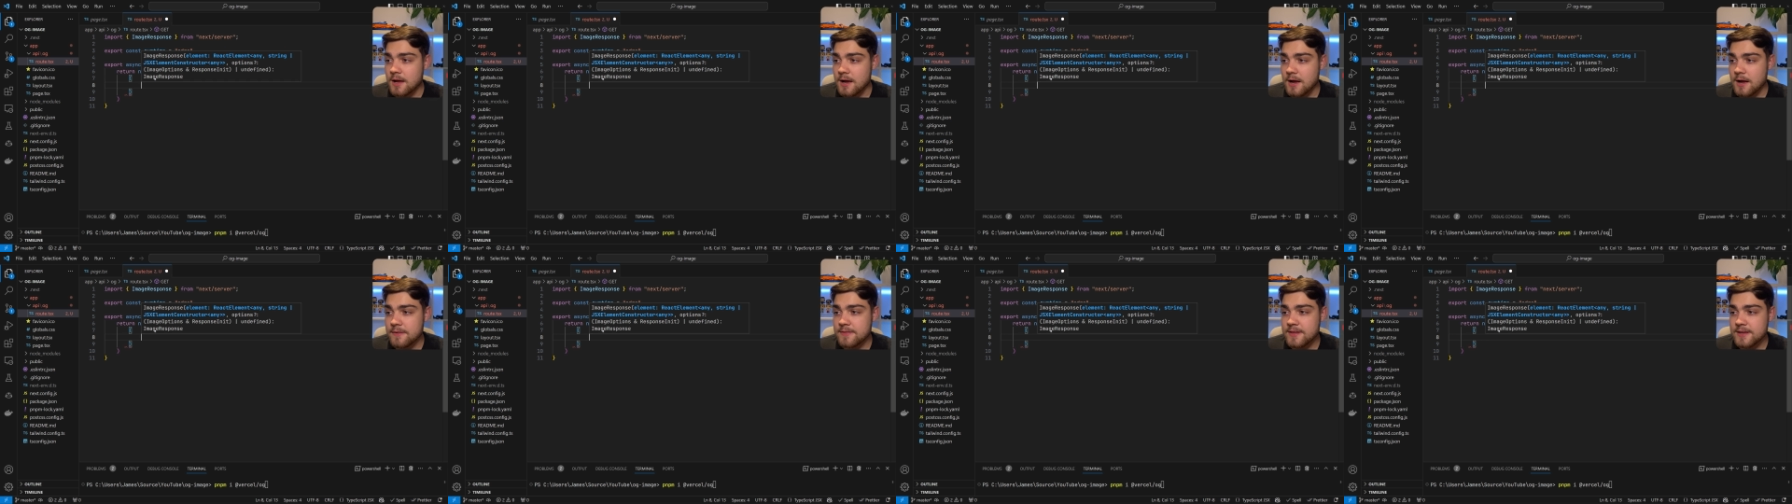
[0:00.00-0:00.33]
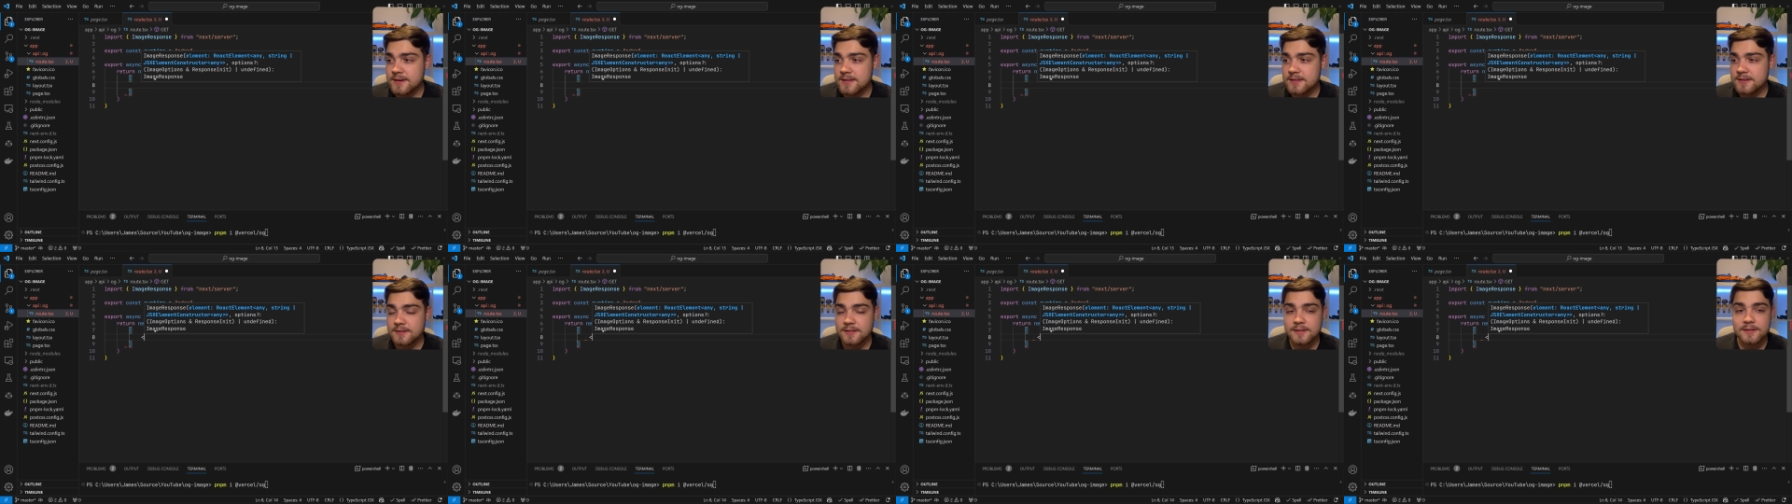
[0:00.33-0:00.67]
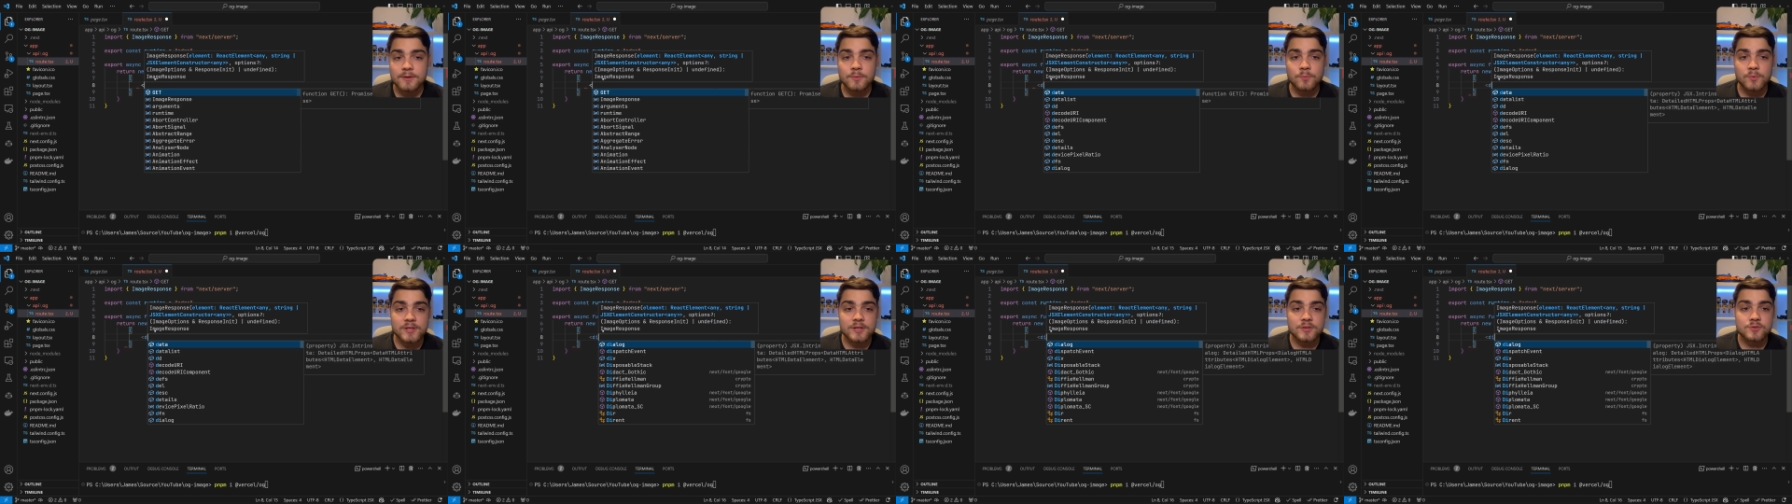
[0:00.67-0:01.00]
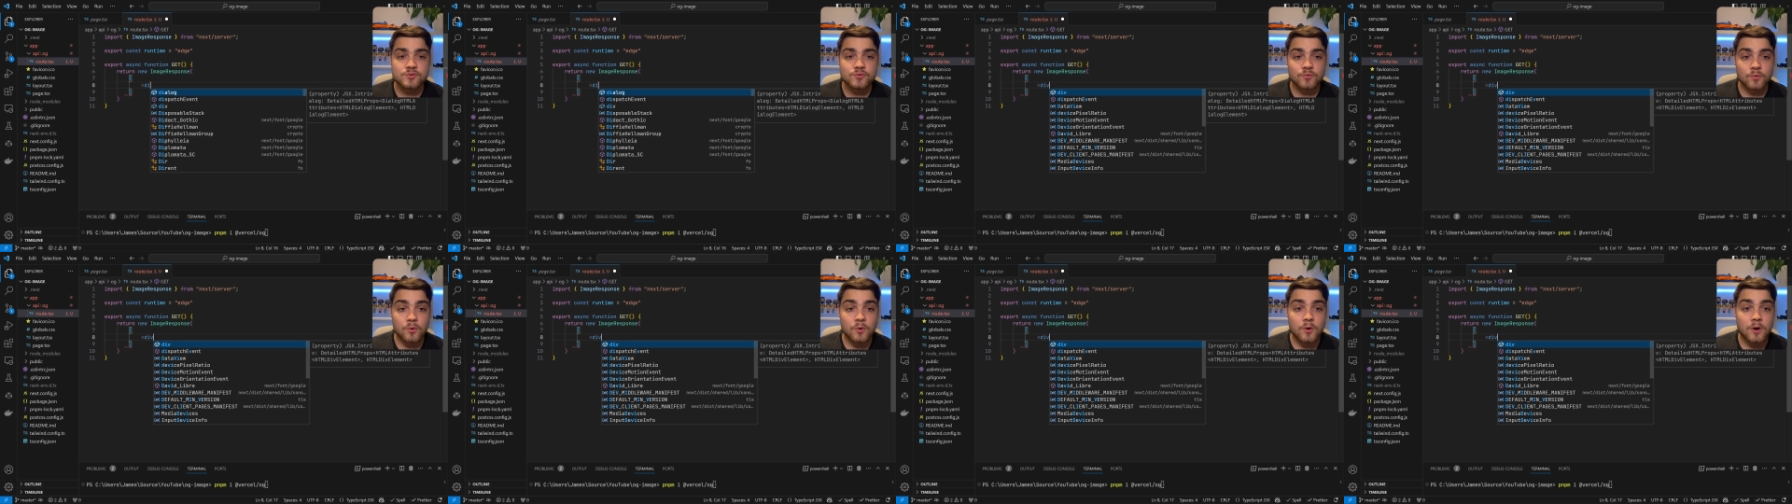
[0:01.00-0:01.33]
And then in here, we can
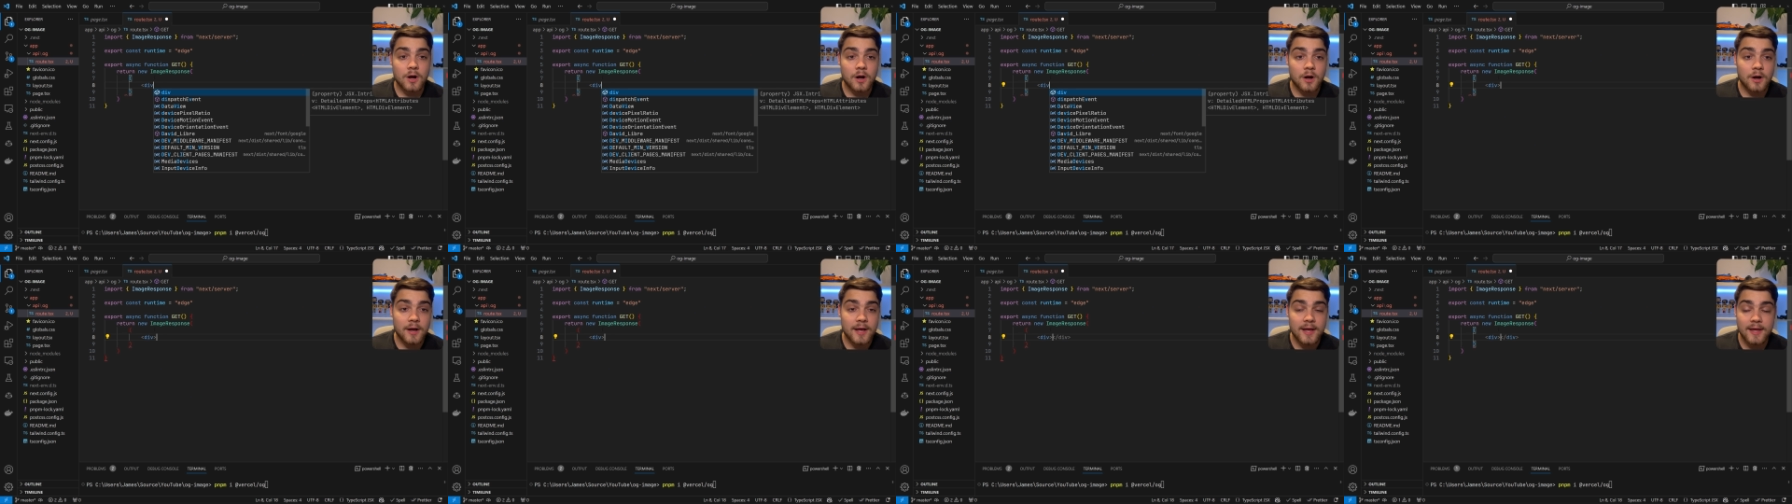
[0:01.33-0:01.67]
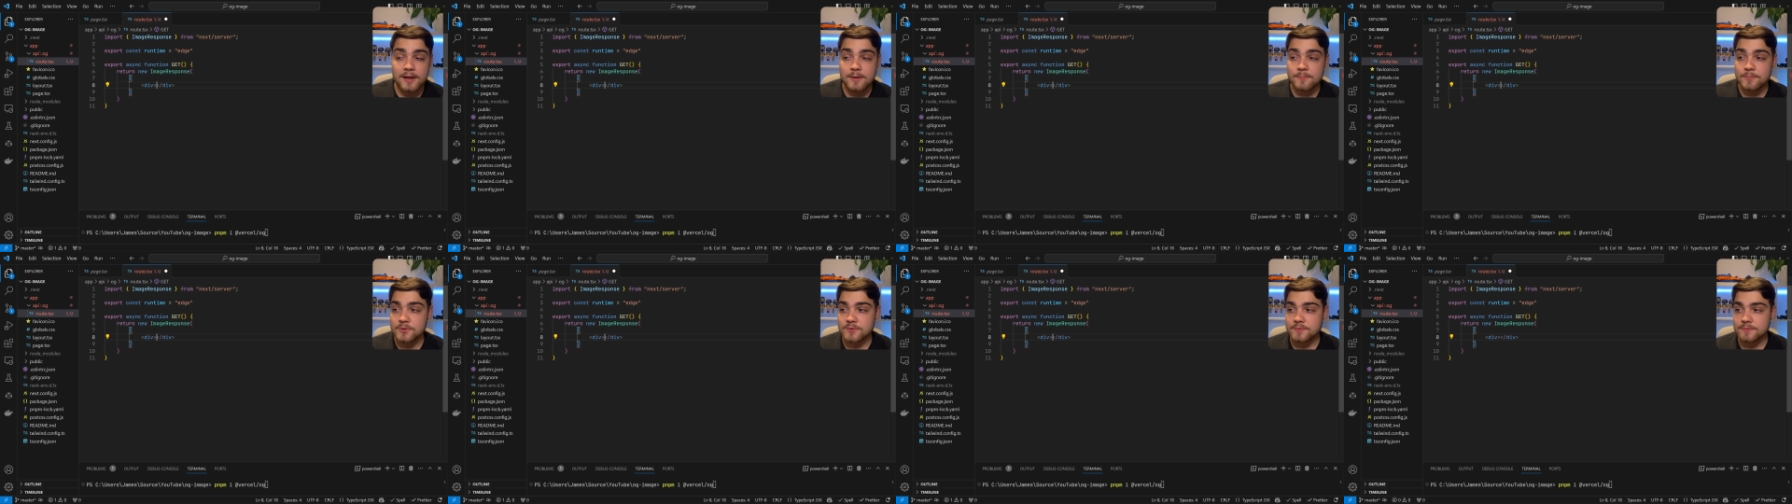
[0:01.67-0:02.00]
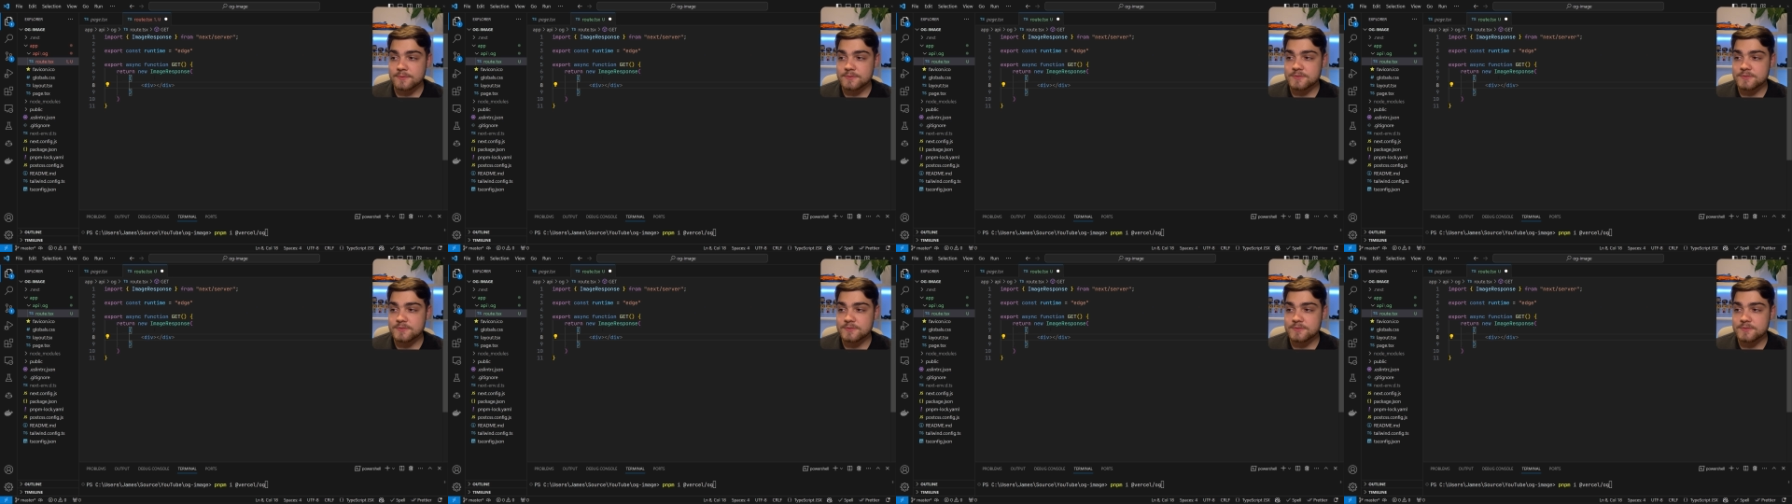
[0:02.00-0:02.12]
draw our element.